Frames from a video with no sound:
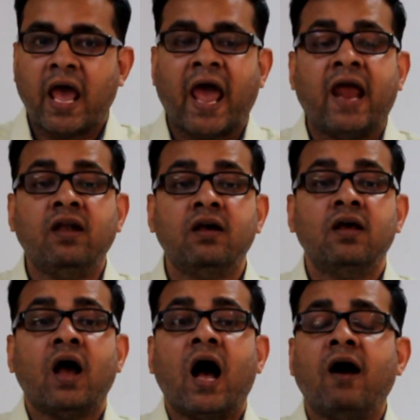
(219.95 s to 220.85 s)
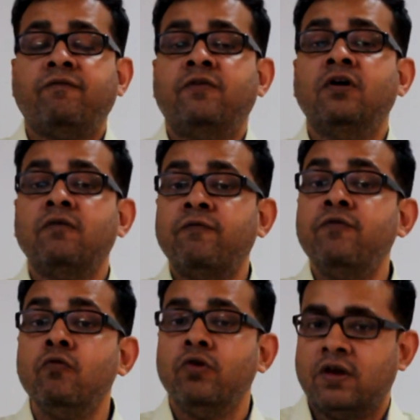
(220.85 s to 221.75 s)
And after
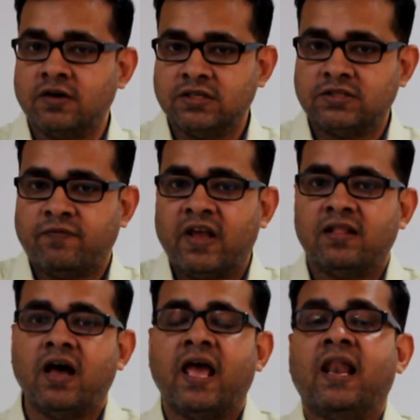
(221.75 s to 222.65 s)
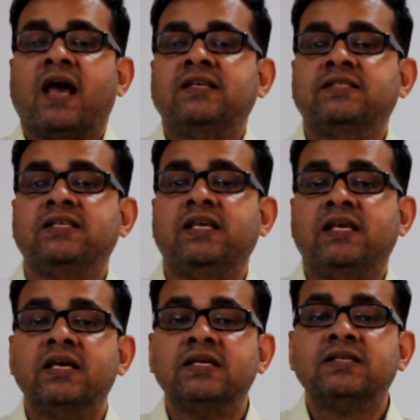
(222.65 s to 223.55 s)
few years, when the
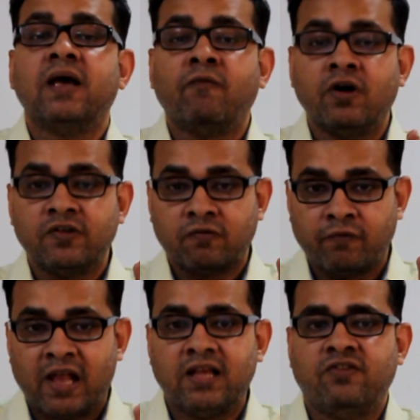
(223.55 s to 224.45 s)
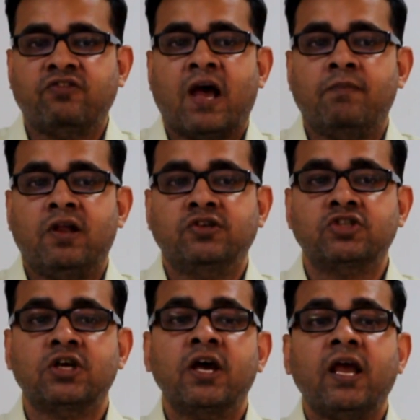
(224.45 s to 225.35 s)
LIC was well established,